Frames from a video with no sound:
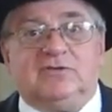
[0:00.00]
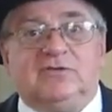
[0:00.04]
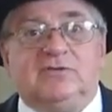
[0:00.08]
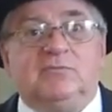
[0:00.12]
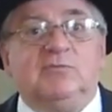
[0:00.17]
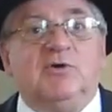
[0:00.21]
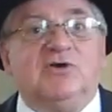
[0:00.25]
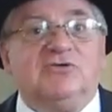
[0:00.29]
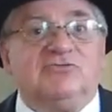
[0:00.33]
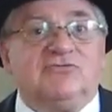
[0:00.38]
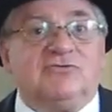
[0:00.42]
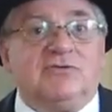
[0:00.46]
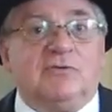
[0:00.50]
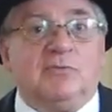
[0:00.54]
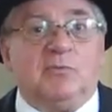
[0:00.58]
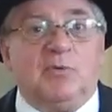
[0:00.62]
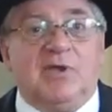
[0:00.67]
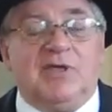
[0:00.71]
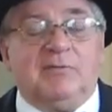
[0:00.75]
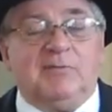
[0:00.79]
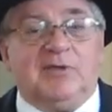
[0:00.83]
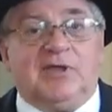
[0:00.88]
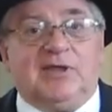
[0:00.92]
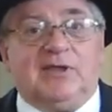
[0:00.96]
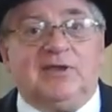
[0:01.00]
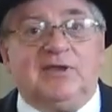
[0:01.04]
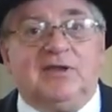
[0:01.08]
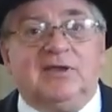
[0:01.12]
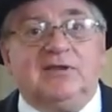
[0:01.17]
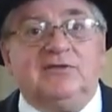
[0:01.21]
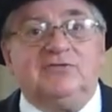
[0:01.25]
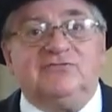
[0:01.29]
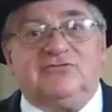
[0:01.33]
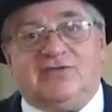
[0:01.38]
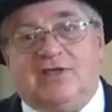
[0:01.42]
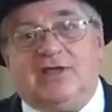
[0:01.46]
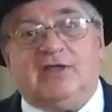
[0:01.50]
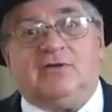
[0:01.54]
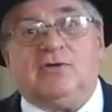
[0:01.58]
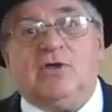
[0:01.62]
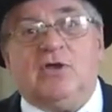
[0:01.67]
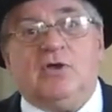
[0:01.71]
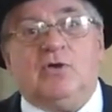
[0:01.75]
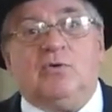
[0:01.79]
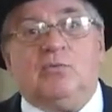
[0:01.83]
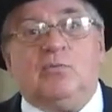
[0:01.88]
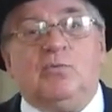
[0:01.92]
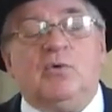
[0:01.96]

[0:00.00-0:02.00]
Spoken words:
The Muslim women said,